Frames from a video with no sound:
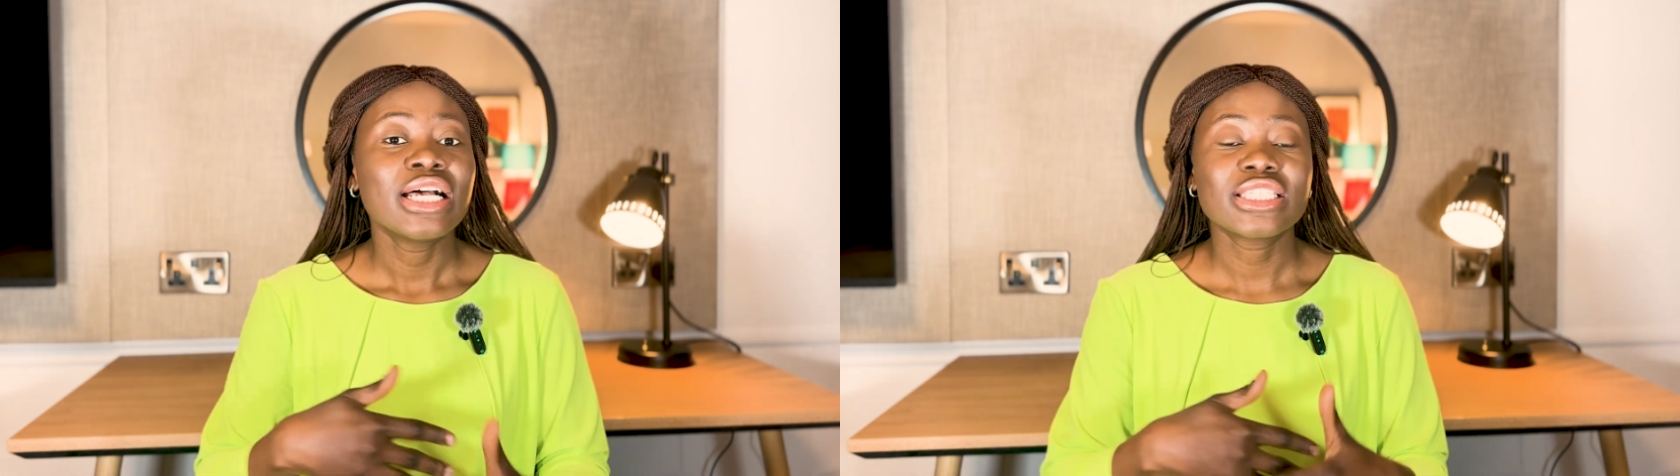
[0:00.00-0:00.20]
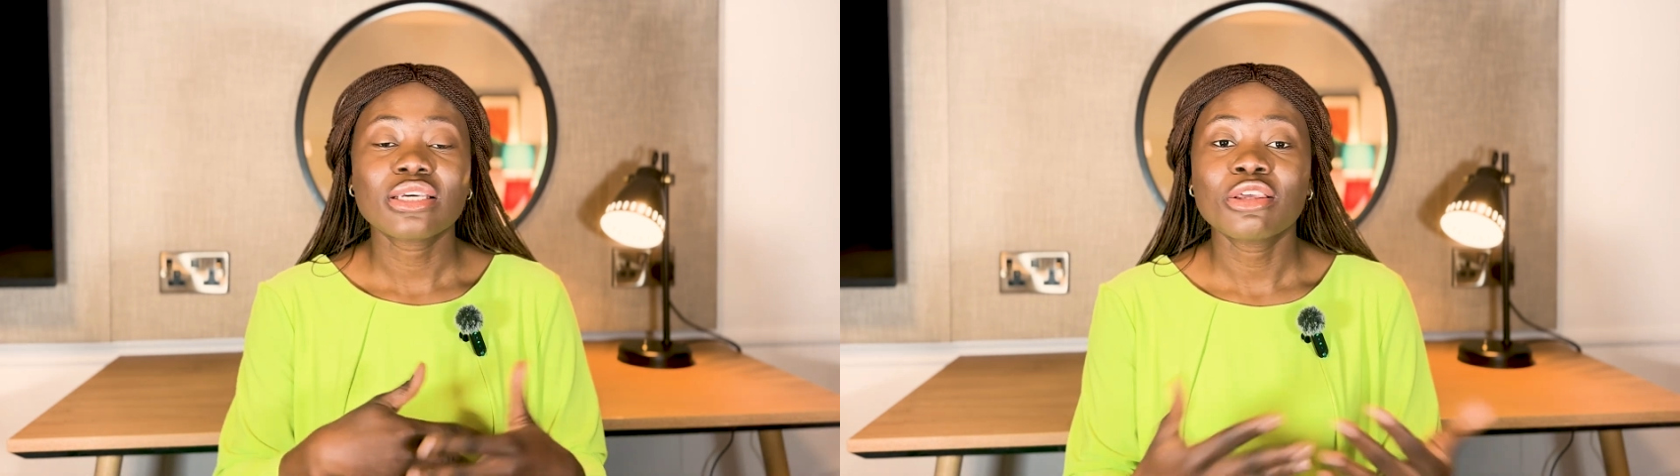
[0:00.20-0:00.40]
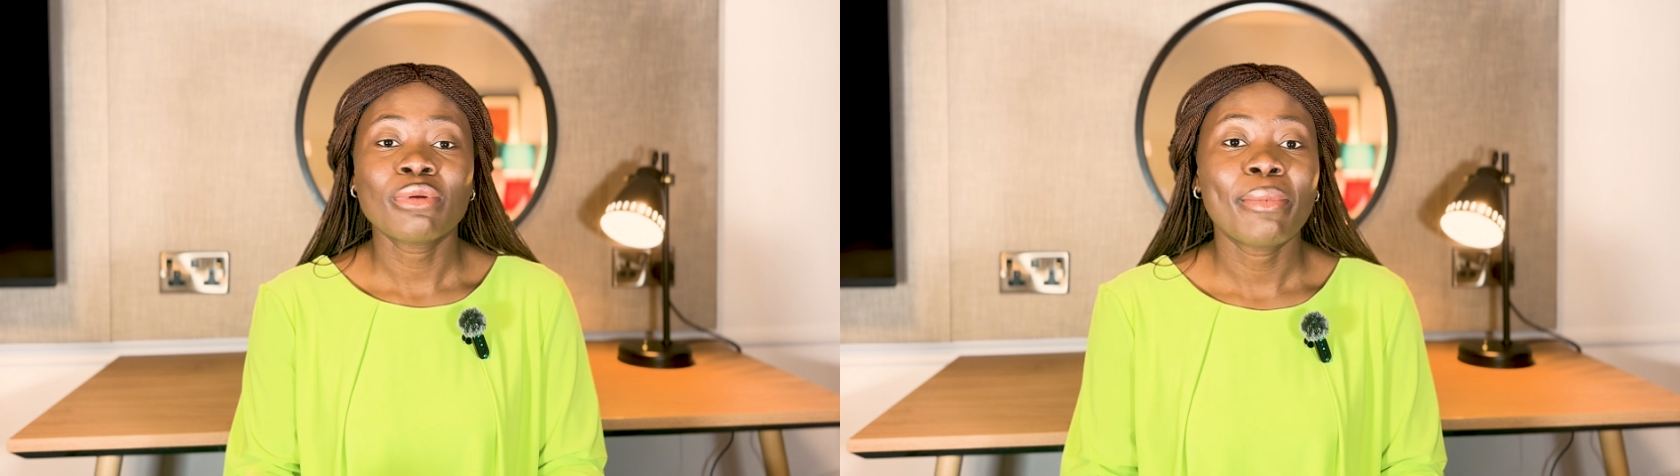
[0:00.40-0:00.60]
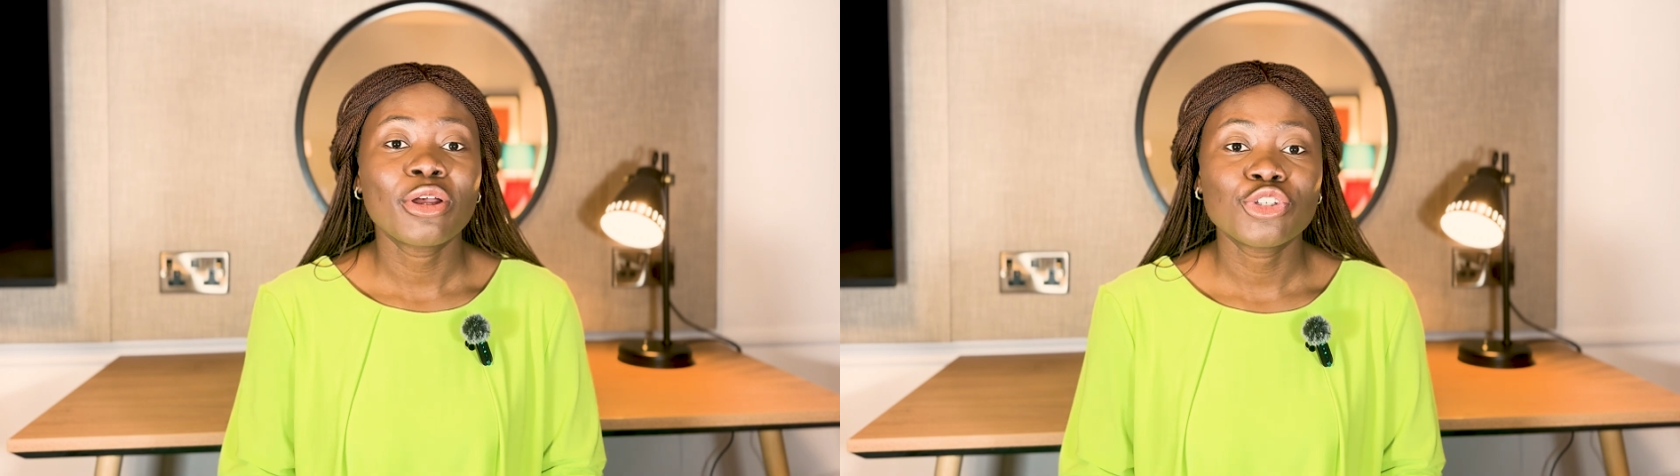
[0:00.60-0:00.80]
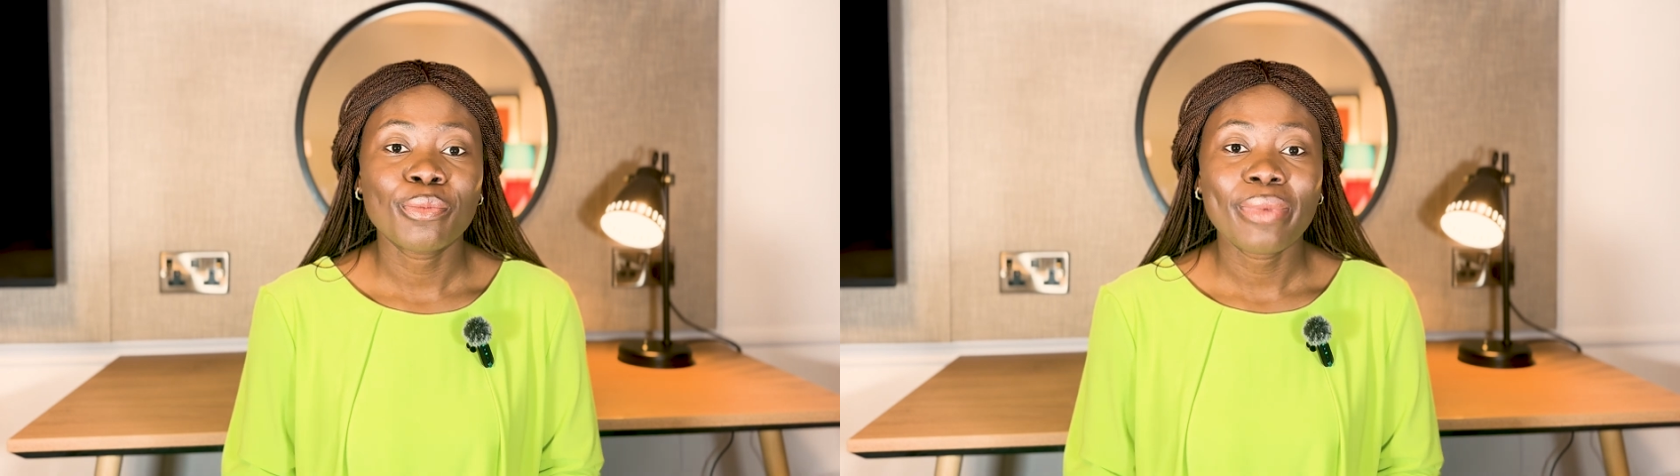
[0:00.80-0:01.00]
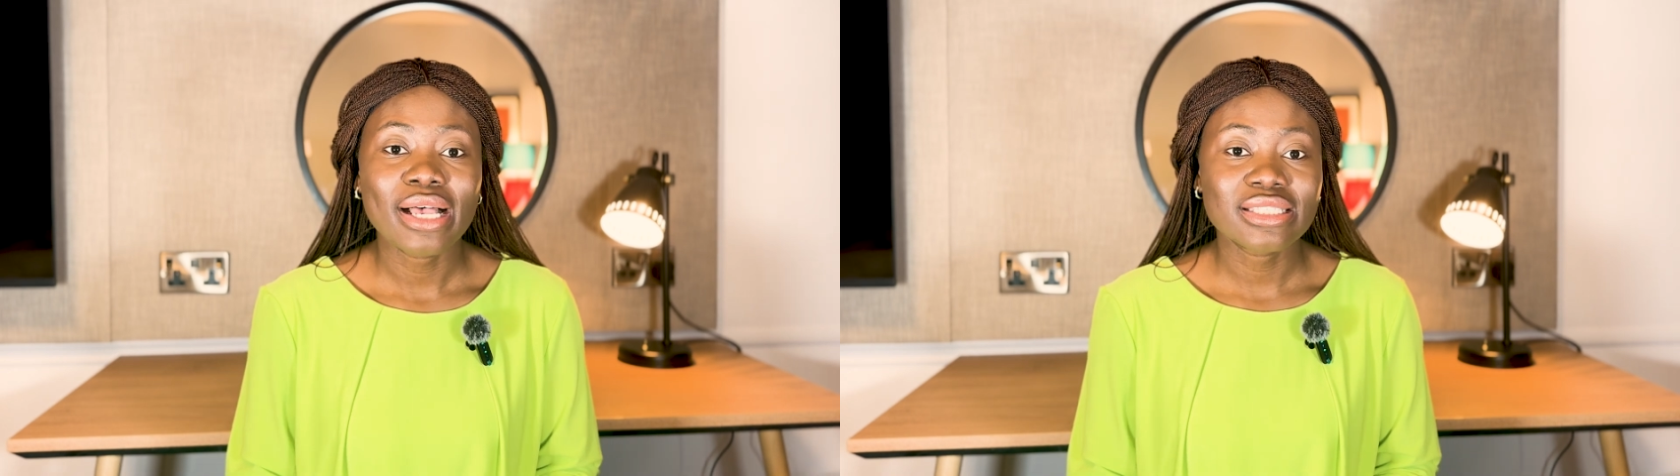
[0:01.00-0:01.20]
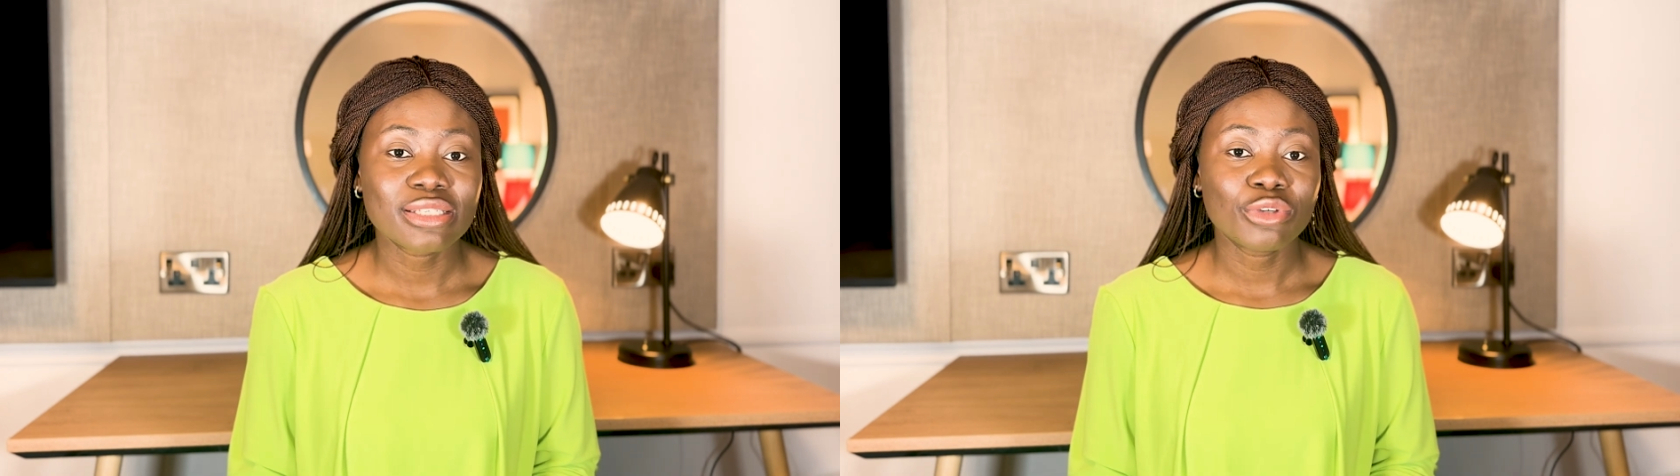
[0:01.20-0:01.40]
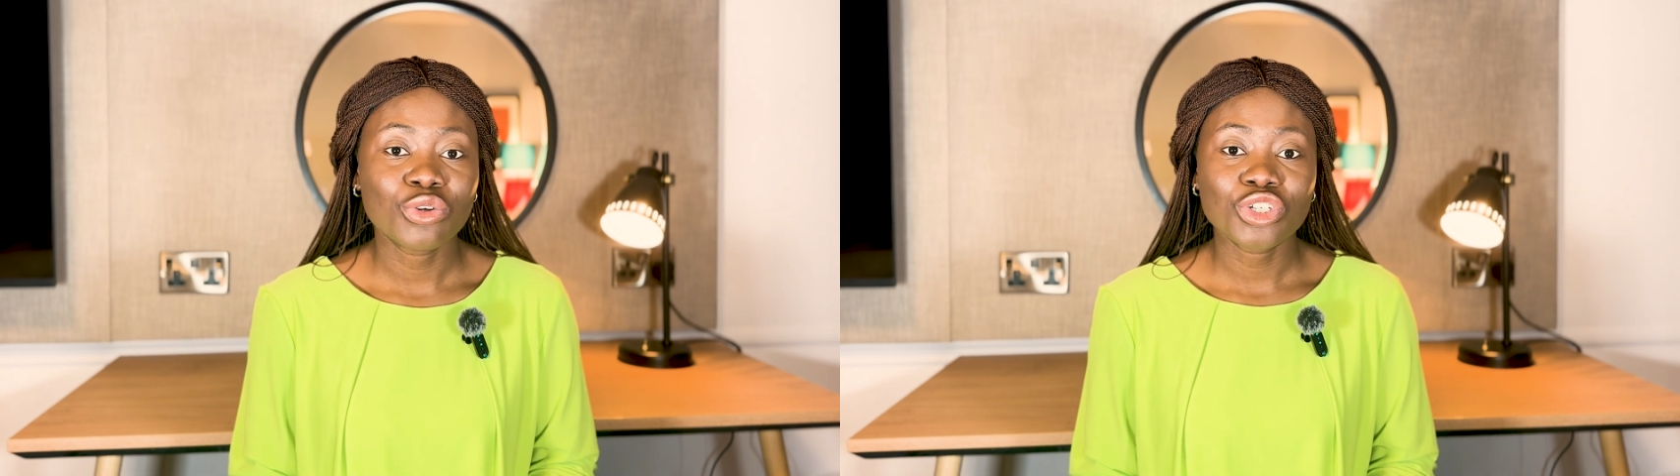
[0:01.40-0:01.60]
Tell them about your past
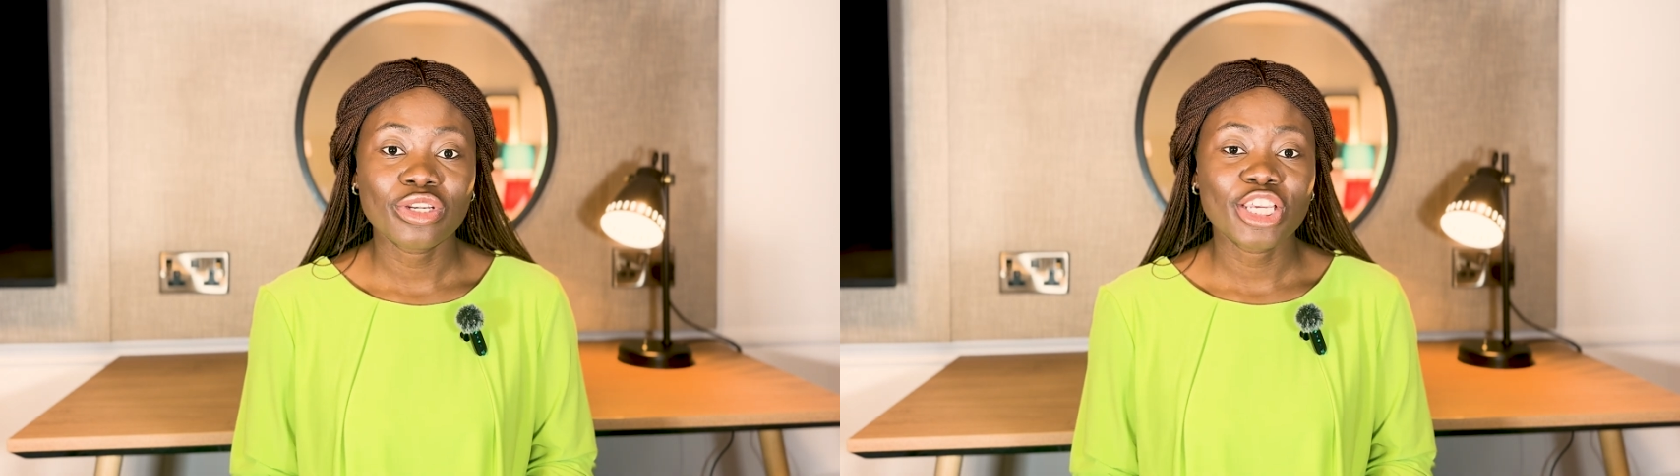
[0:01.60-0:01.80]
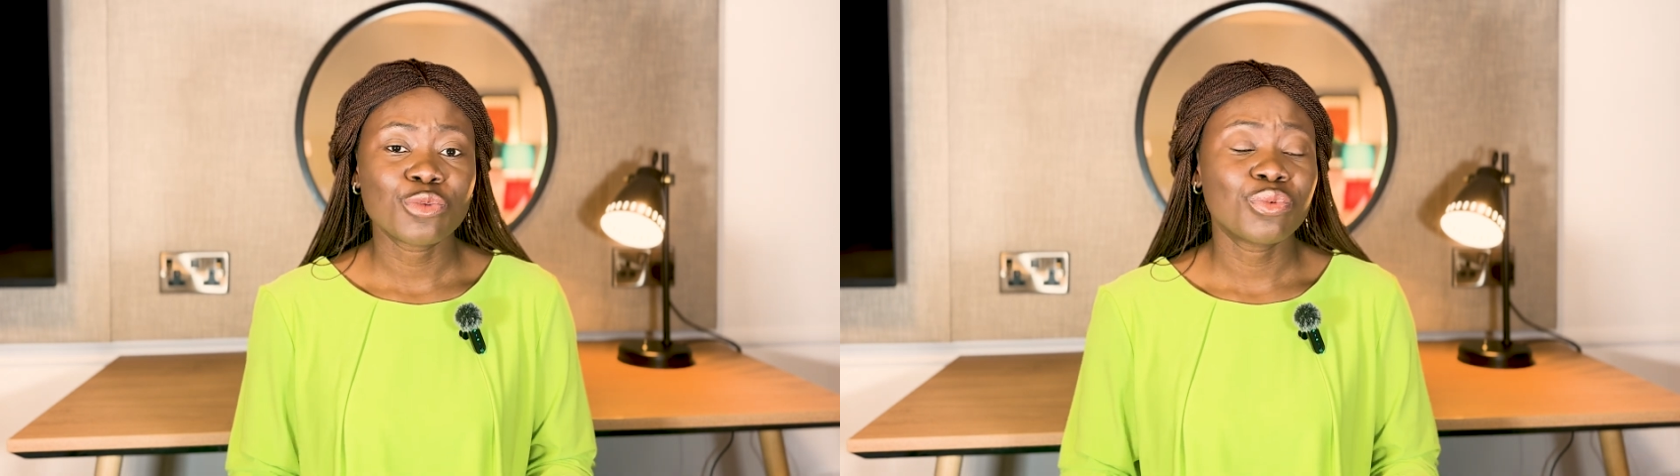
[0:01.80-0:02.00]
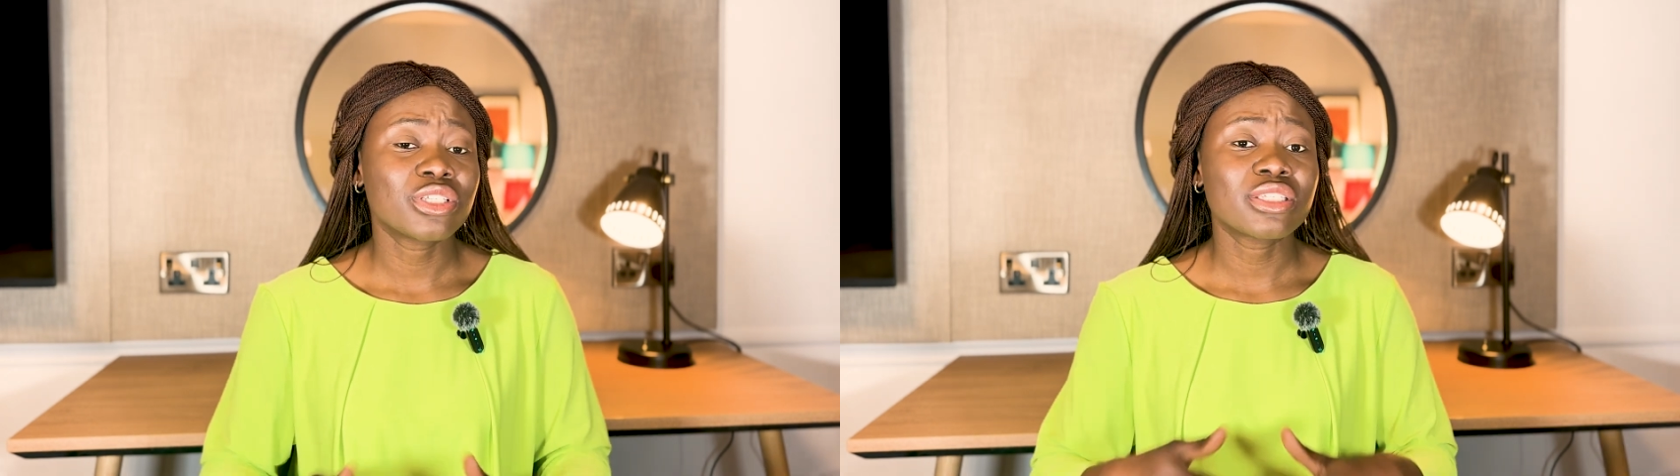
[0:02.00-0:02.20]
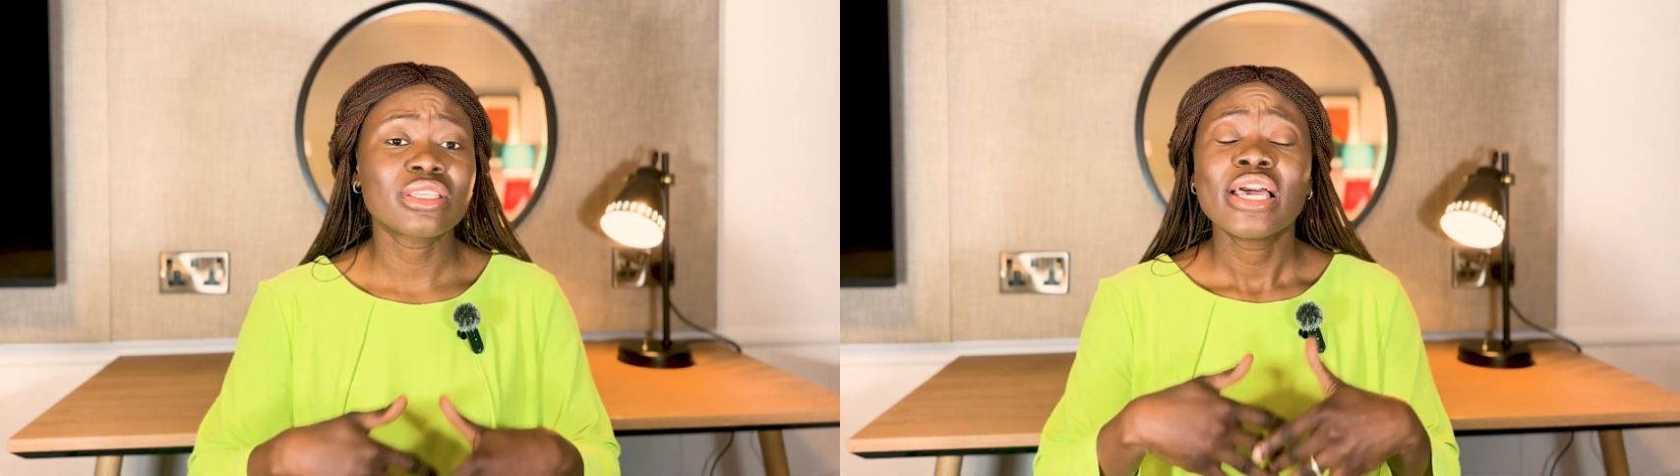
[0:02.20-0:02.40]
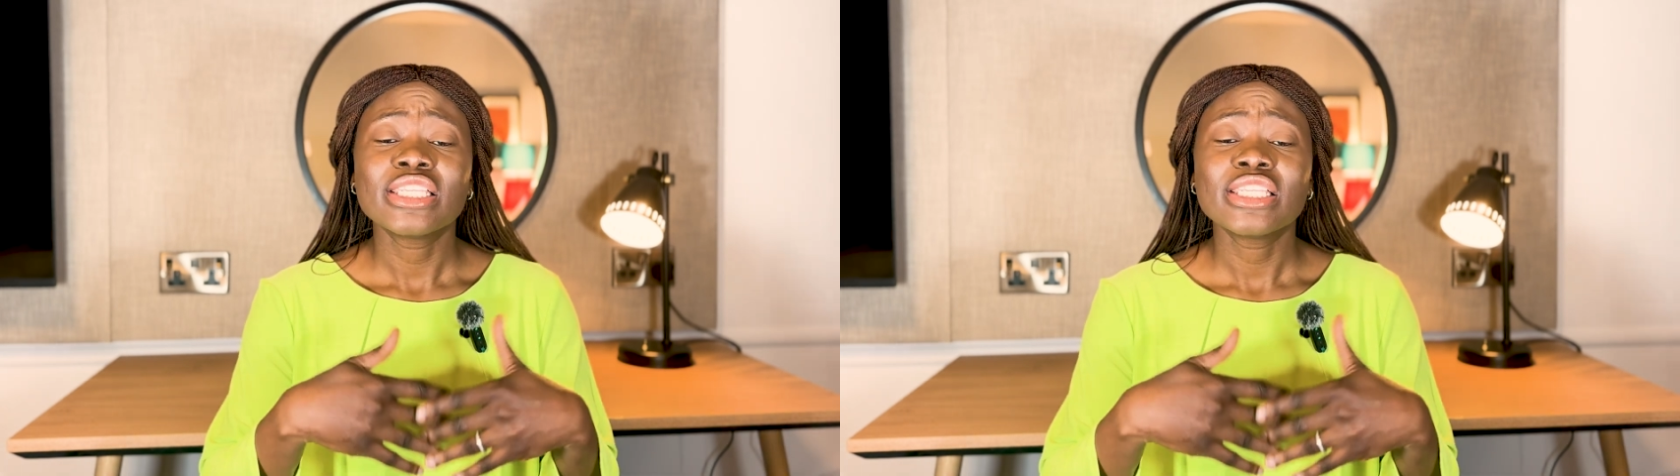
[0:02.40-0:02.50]
immigration experiences.